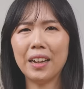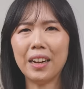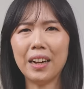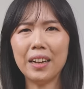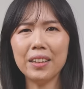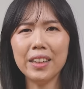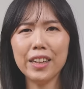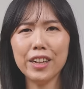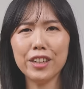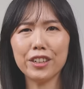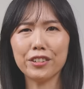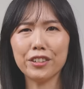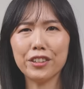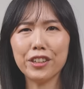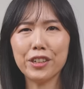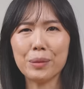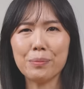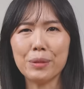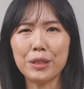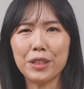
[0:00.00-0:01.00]
Unlike
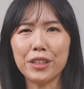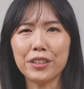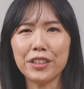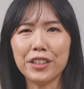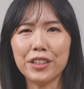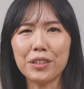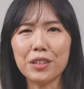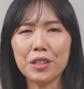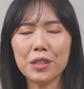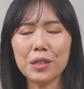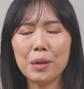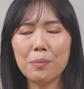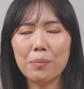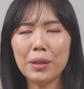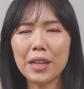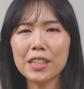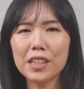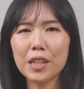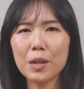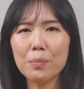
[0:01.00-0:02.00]
earlier materials,
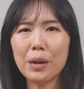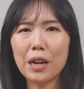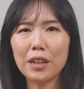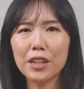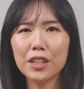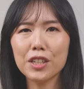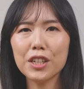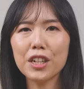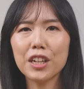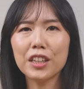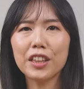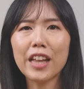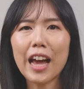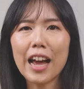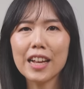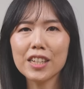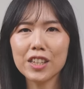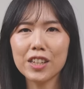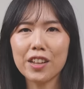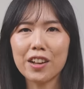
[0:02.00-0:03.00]
plastic bodies could last